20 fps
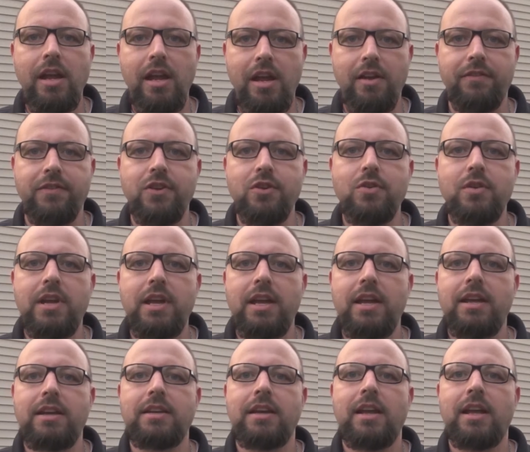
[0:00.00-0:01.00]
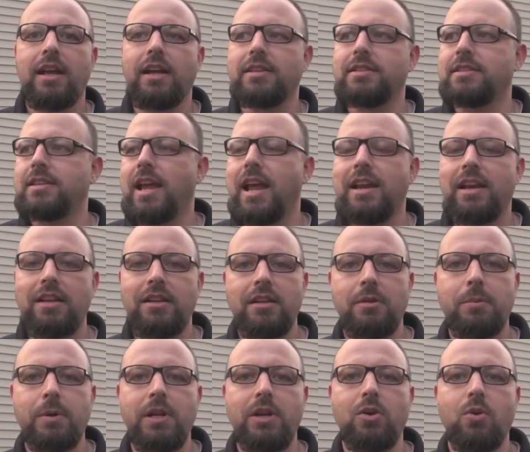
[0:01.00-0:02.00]
If you get a Standing
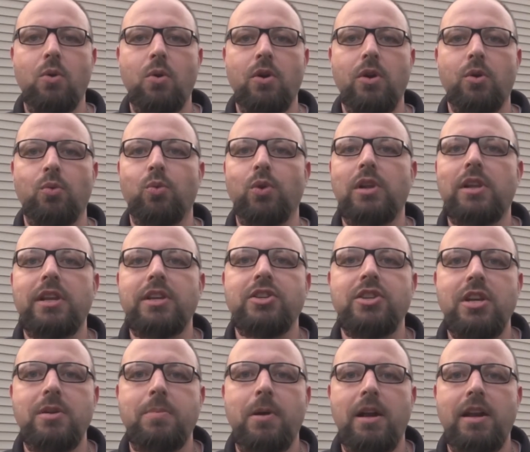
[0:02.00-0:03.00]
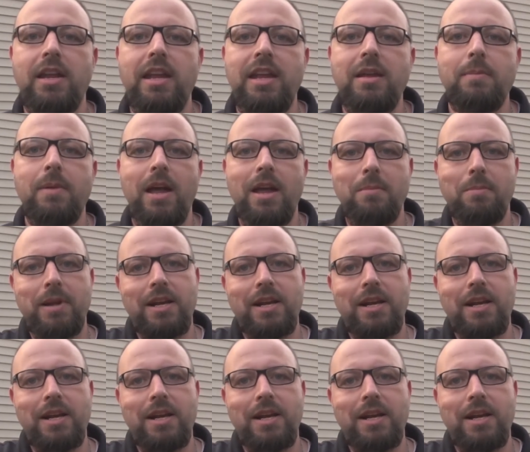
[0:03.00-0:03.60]
Liberty quarter really cheap on eBay,